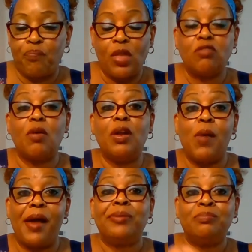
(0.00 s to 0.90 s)
So
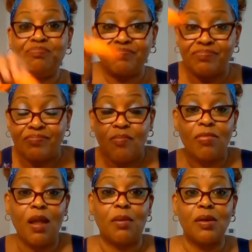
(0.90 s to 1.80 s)
anyway,
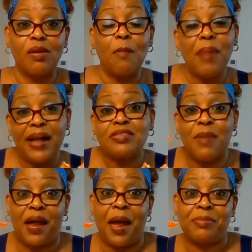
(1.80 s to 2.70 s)
back to
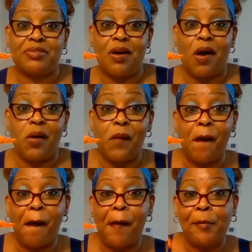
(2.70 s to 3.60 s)
my Amazon.
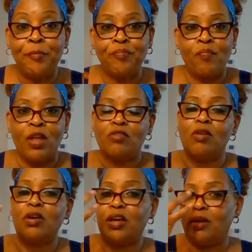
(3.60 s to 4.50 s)
So
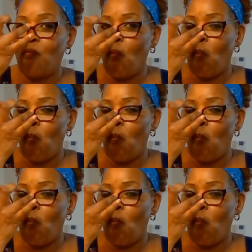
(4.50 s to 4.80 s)
look here.